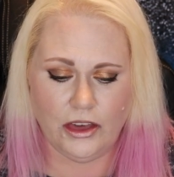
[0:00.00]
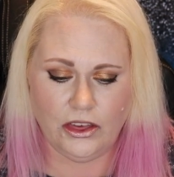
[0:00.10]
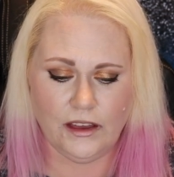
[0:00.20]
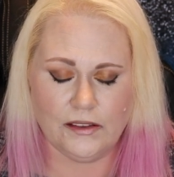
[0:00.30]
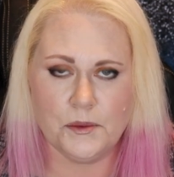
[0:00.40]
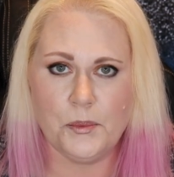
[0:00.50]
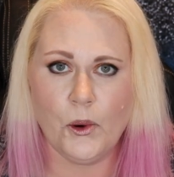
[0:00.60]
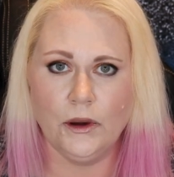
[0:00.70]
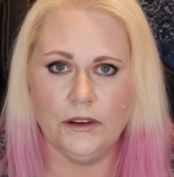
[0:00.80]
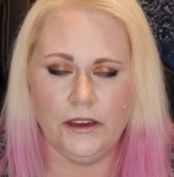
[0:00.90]
I think it's
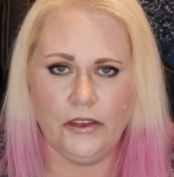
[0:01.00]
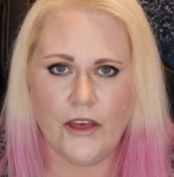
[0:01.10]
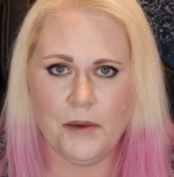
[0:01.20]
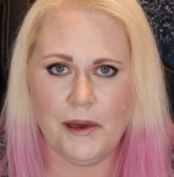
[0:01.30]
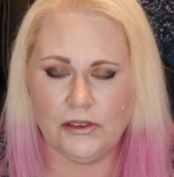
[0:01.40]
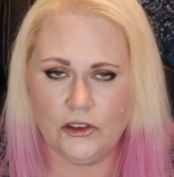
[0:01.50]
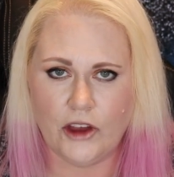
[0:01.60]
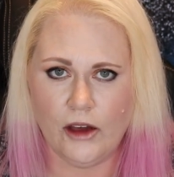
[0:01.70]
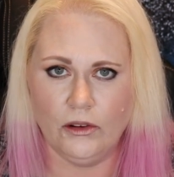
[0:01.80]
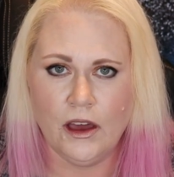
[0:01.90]
important to get that message
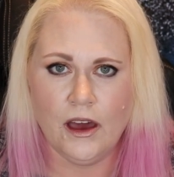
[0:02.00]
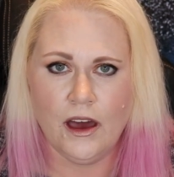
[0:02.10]
out.